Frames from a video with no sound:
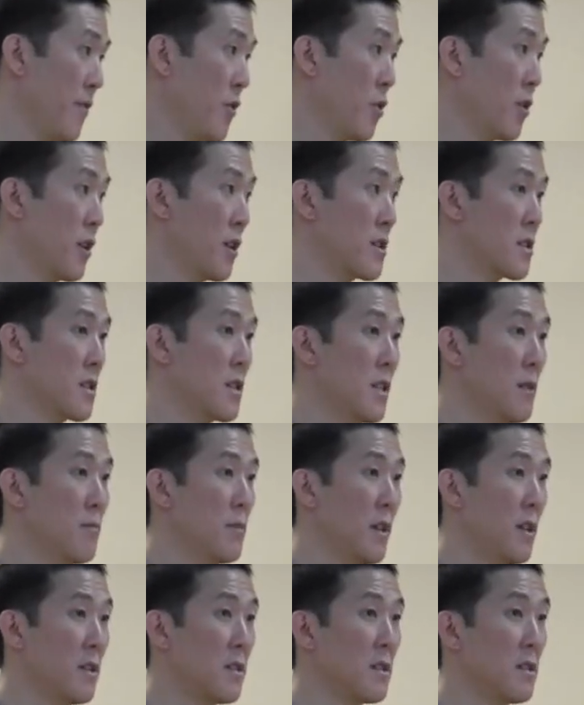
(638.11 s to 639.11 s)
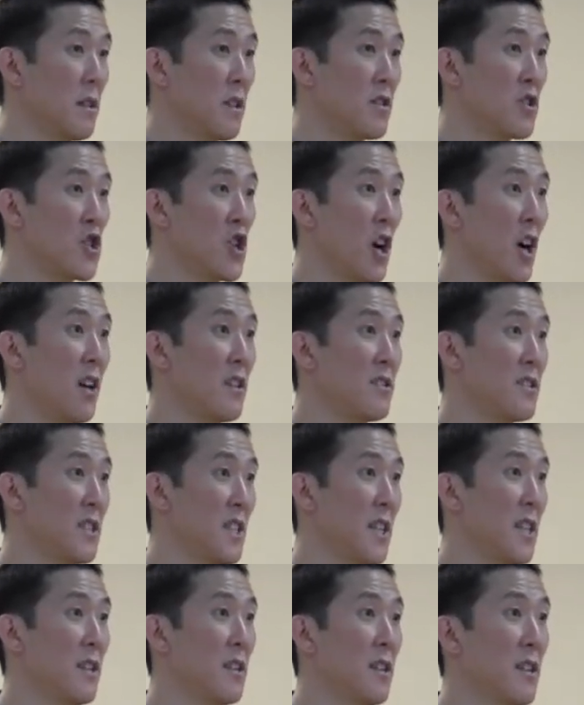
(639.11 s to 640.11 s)
Falling asleep in Chan
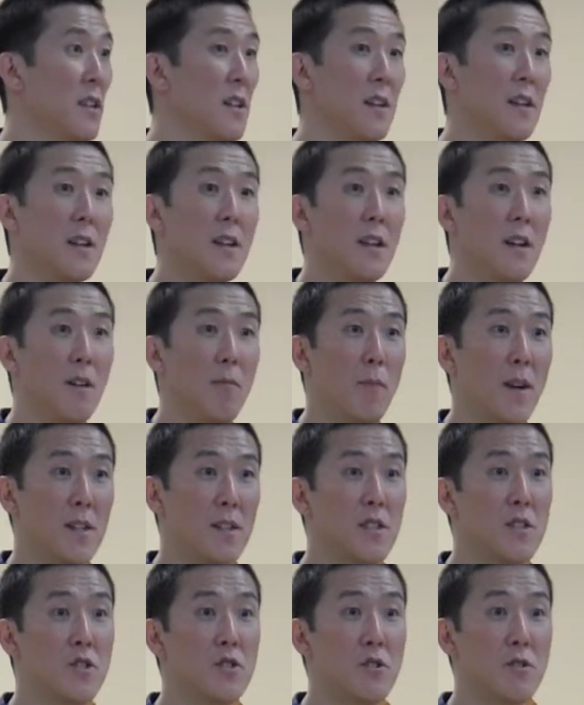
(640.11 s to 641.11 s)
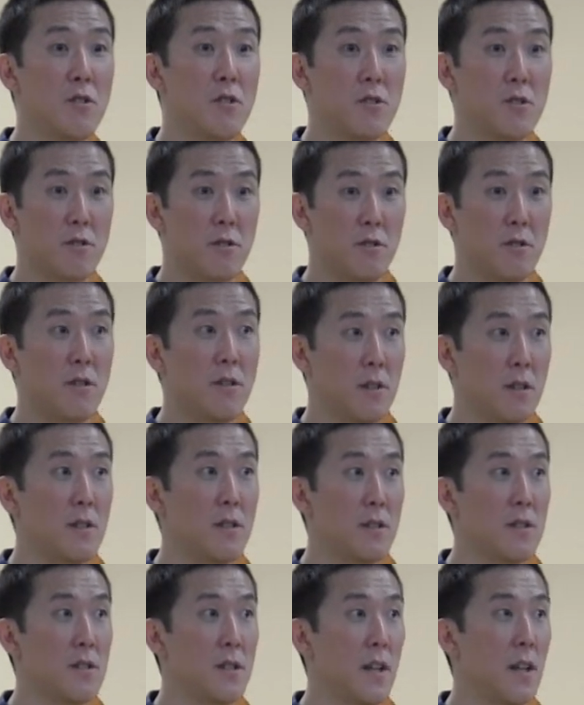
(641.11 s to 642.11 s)
Zen, my teacher used to
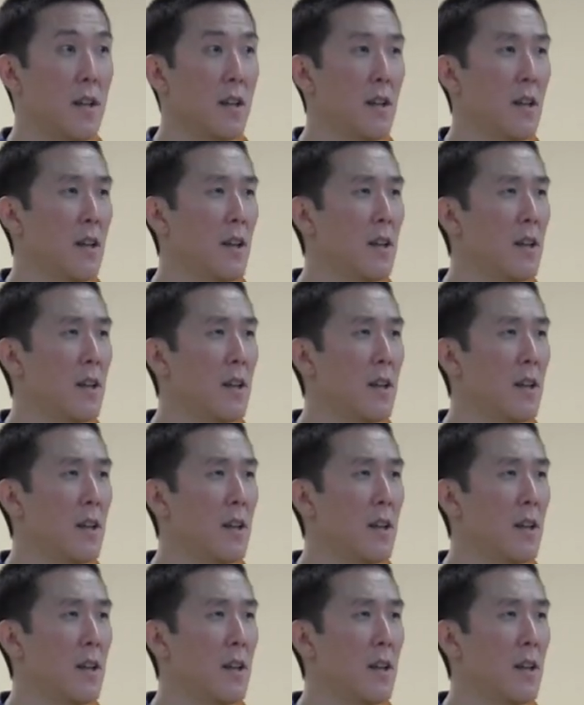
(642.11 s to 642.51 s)
say,